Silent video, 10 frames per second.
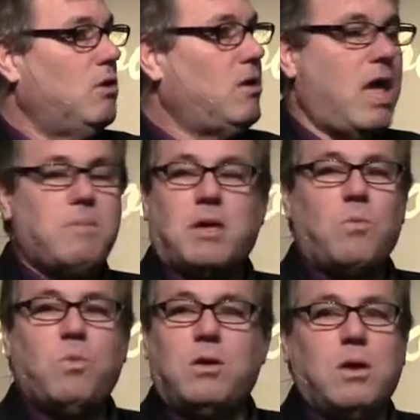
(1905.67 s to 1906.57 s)
You can't
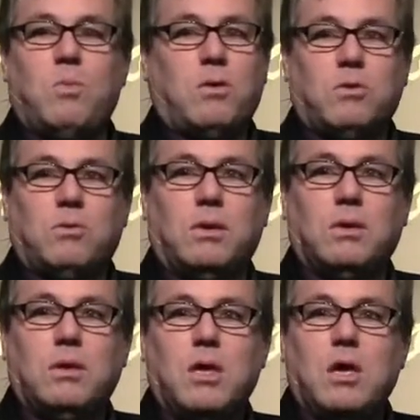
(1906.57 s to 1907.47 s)
become weary in well doing.
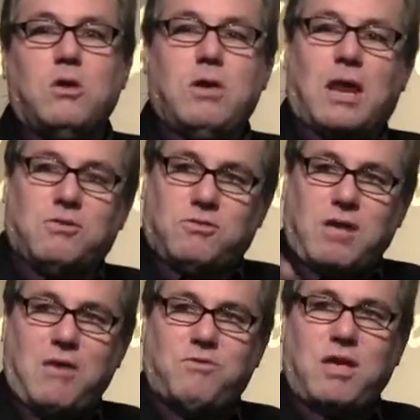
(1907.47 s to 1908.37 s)
You got to
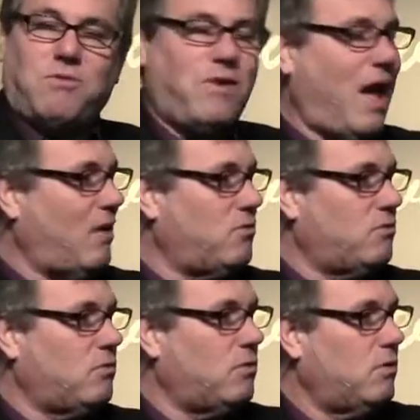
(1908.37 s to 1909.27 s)
stay
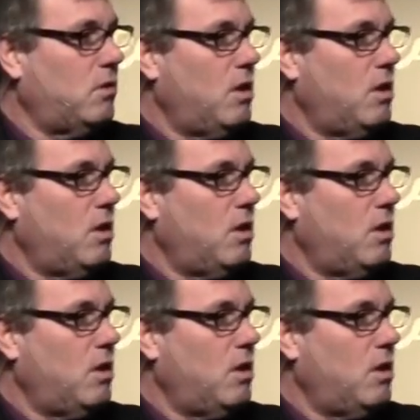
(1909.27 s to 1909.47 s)
steadfast.